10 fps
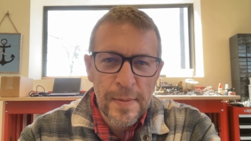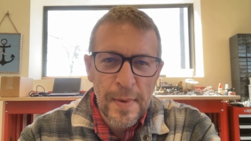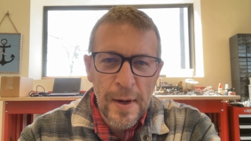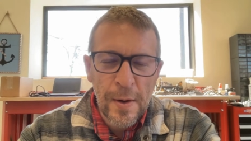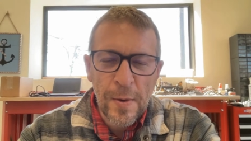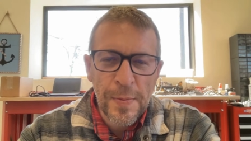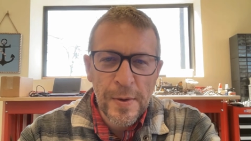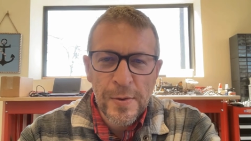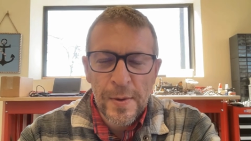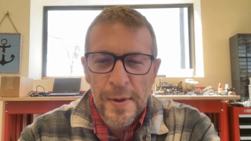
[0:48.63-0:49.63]
I hope
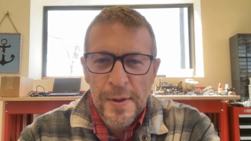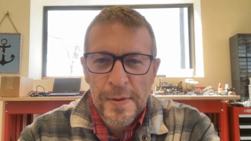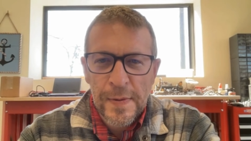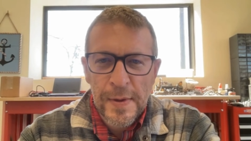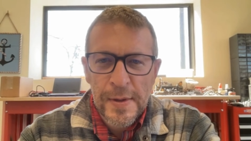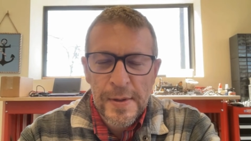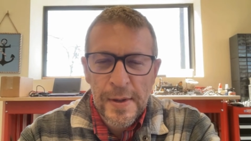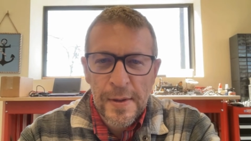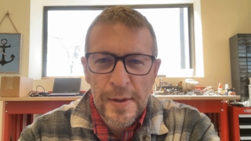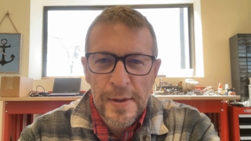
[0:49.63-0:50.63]
you'll join us for this
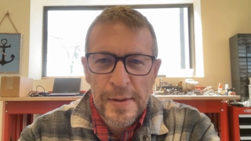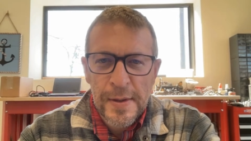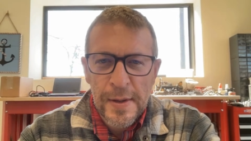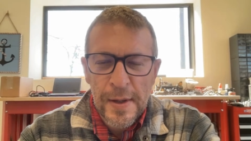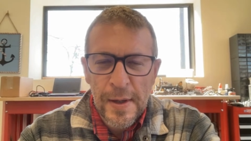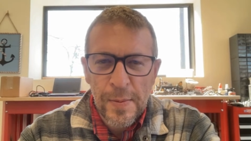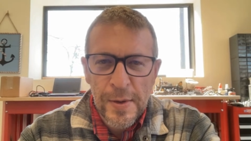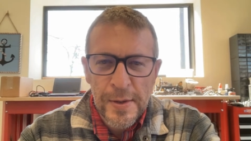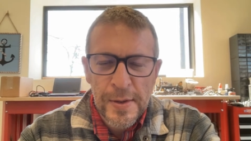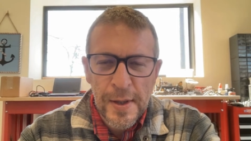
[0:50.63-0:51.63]
series, and I
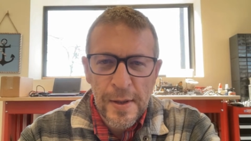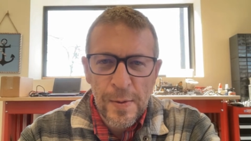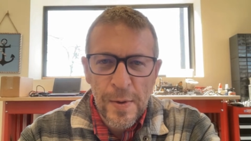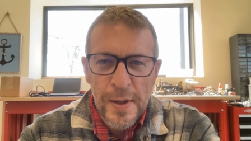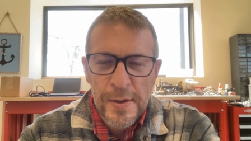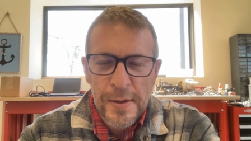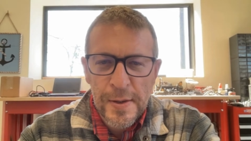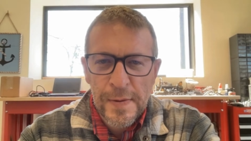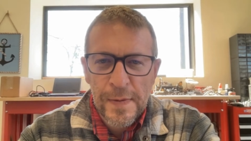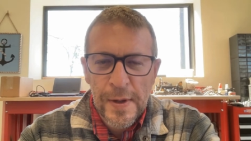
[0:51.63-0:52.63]
appreciate you watching
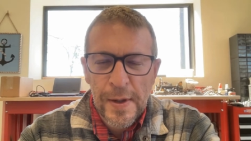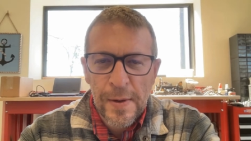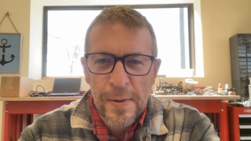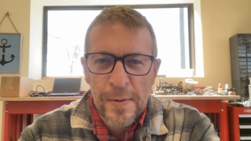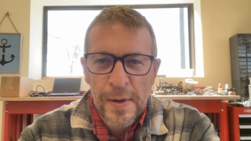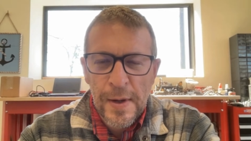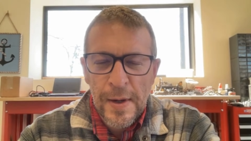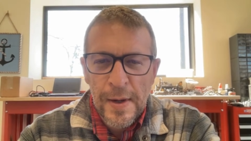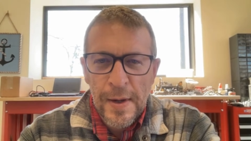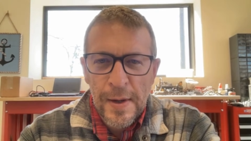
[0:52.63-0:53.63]
this video.
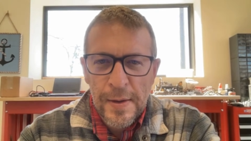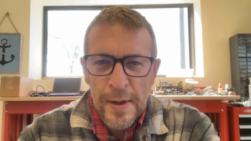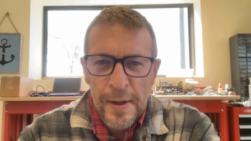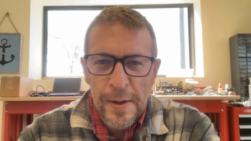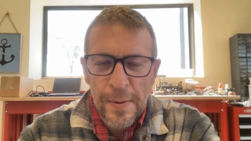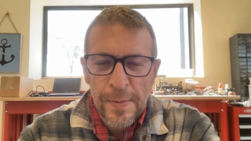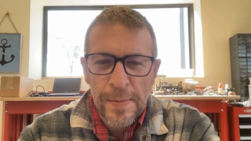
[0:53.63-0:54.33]
Thank you.